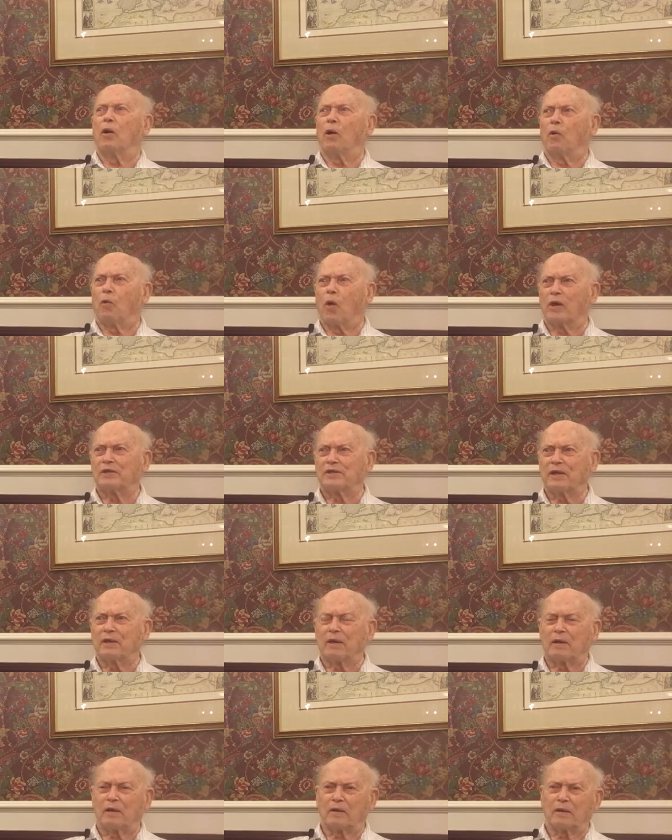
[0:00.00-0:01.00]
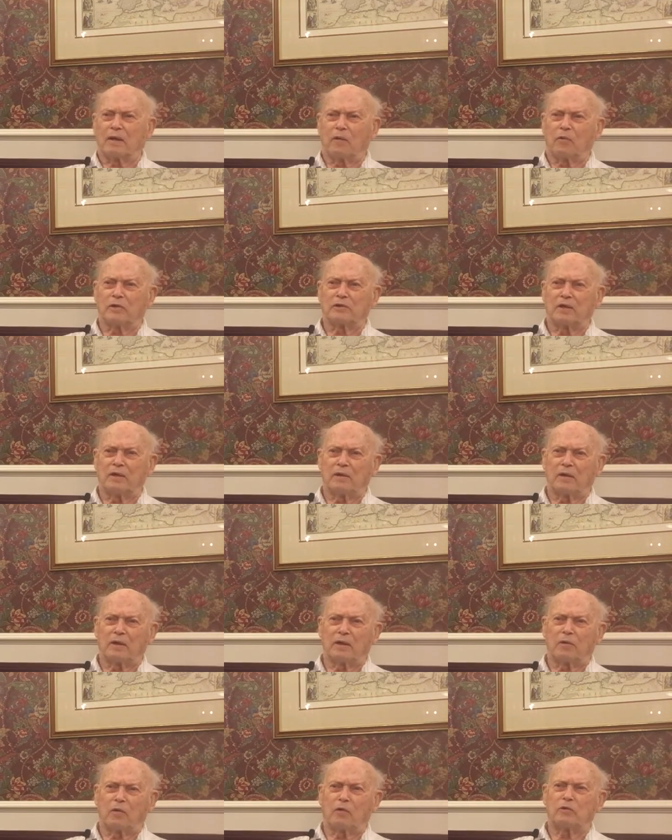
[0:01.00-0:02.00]
It wasn't it
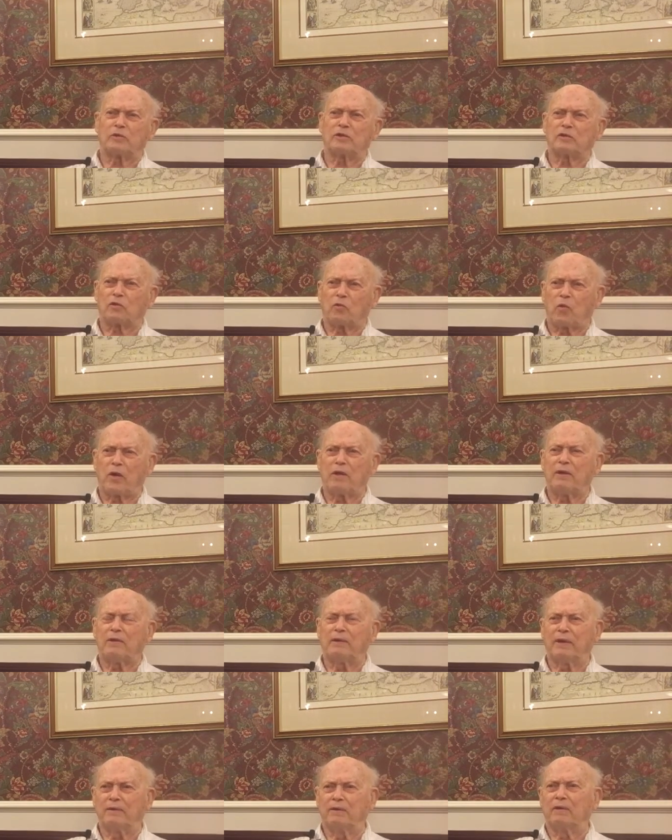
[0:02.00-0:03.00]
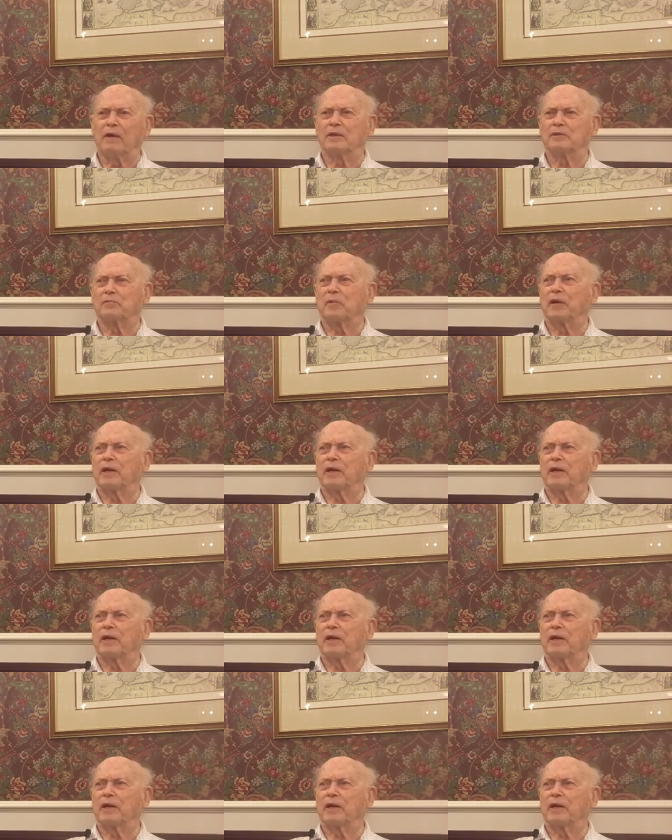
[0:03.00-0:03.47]
was the way they did things back